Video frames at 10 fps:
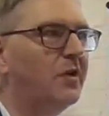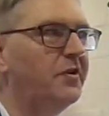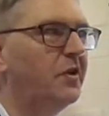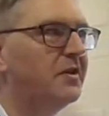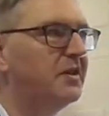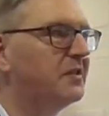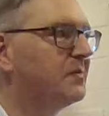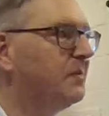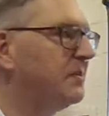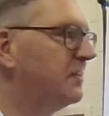not
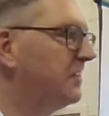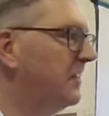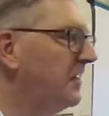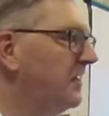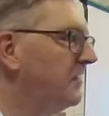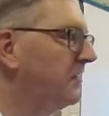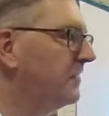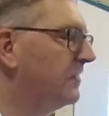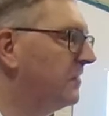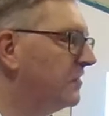explicit in
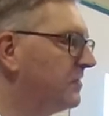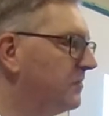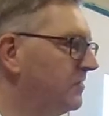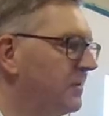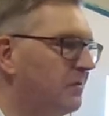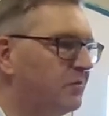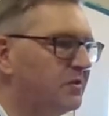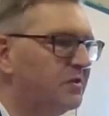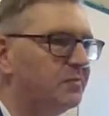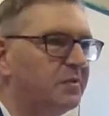the Gospels, that
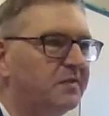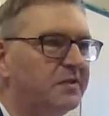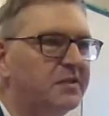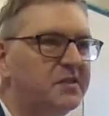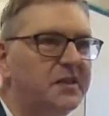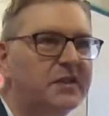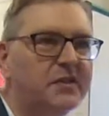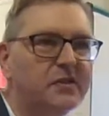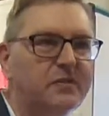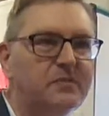was the prophet
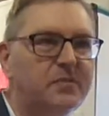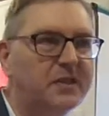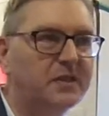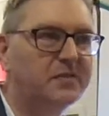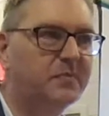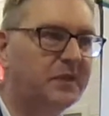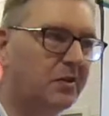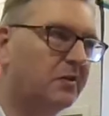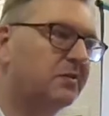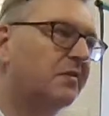Ezekiel, but that's
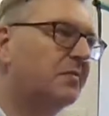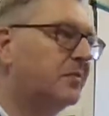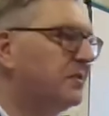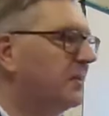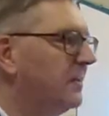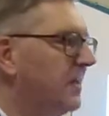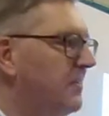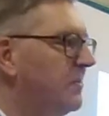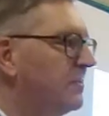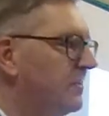because of a particular
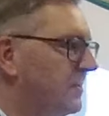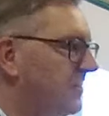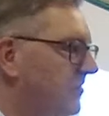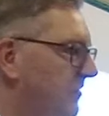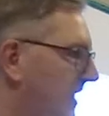image in the National